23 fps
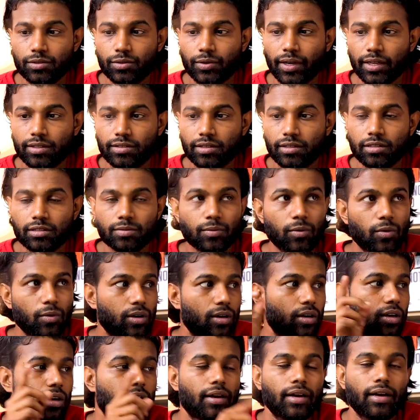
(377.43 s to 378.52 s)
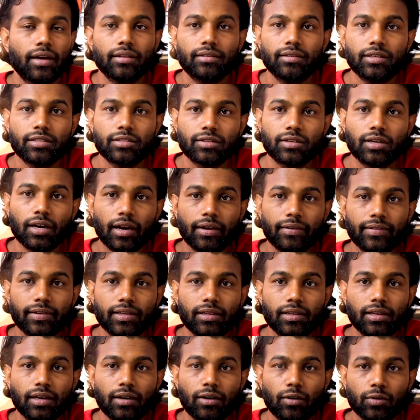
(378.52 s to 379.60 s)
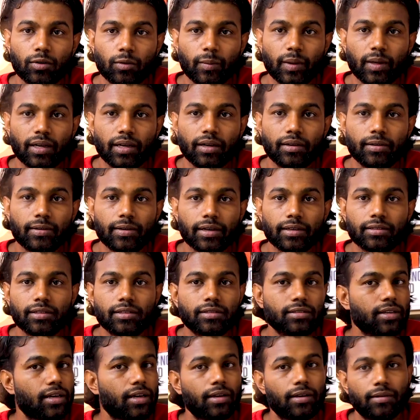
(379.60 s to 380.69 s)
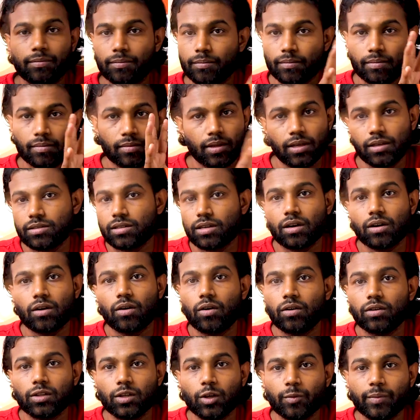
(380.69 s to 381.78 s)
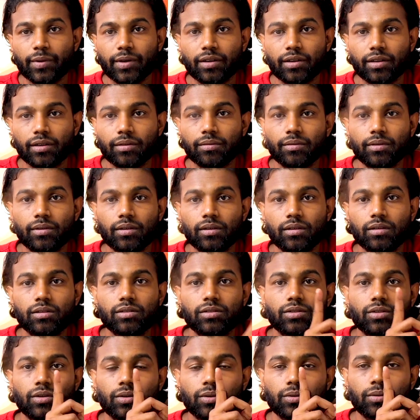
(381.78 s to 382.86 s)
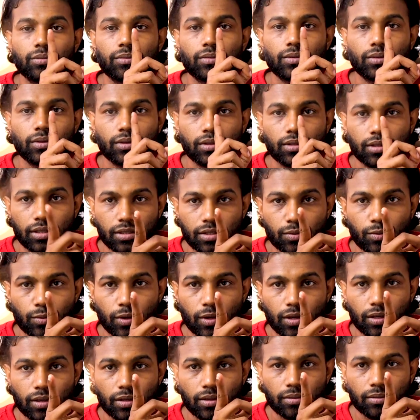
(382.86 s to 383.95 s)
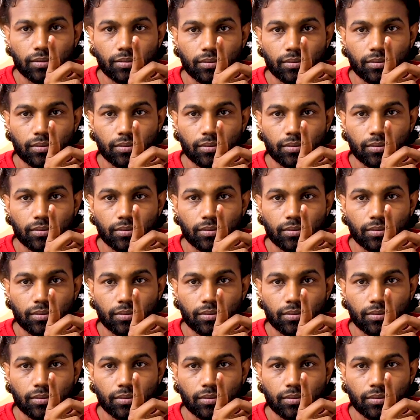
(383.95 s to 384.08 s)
You can see the smoke, and this guy will automatically detect this and suck all the humidity, so it doesn't work.